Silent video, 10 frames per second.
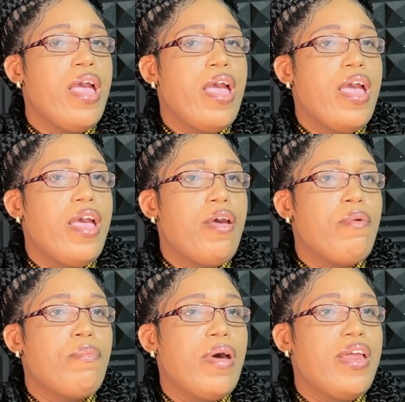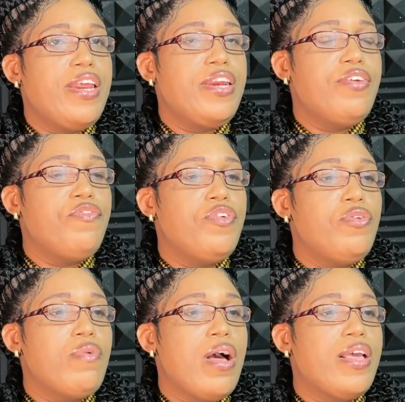an
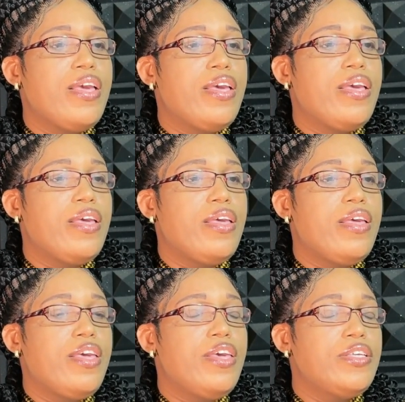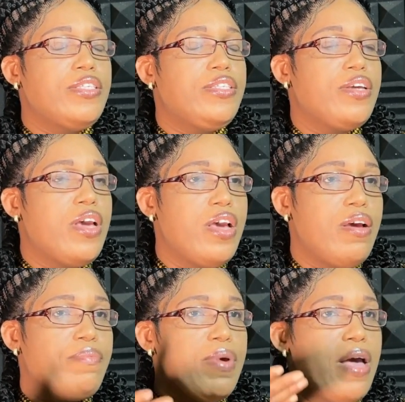individual kissed
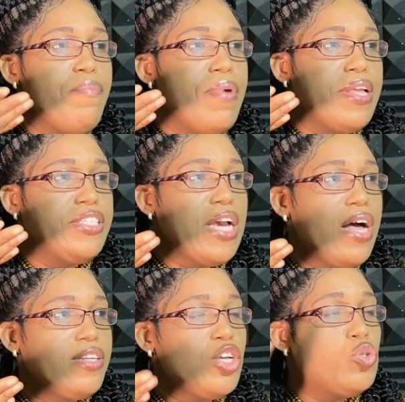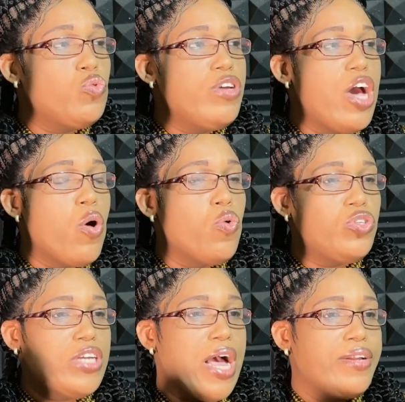a child, a 2-year-old
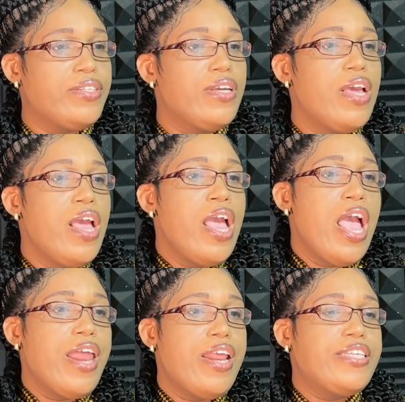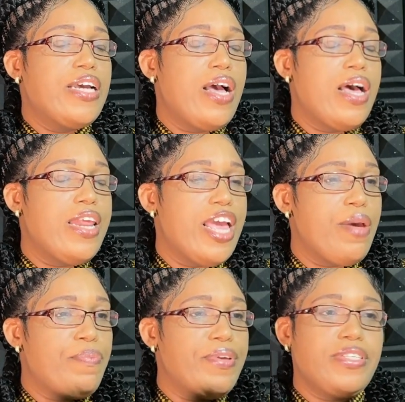child, and the child had a
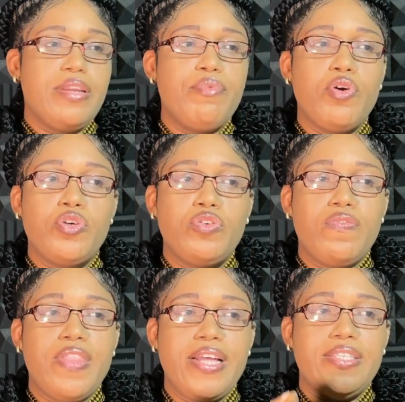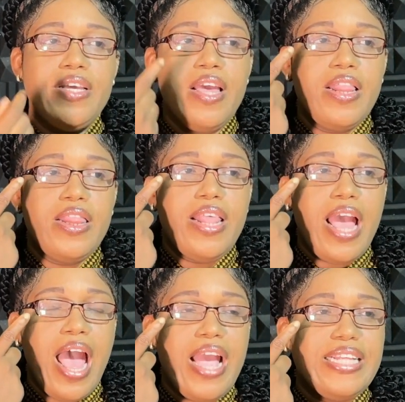herpes, and because of that,
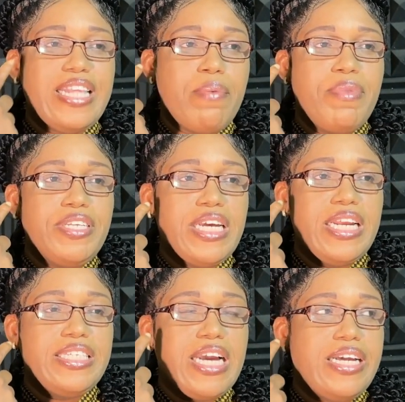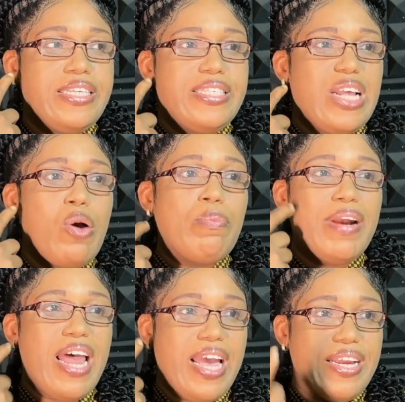the eye damage, and the child is now
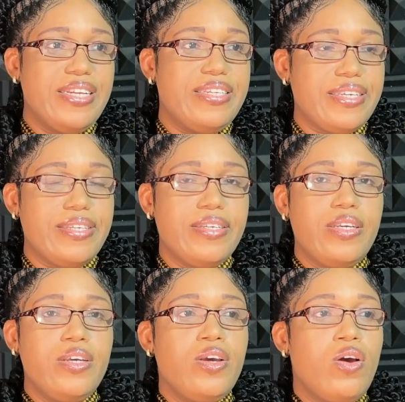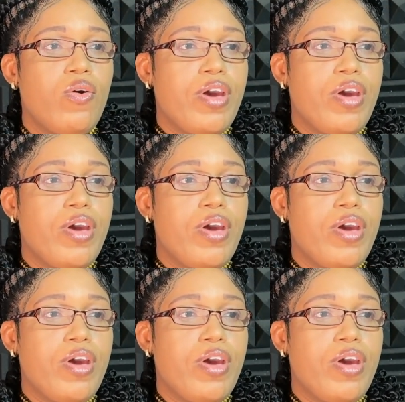blind. Okay?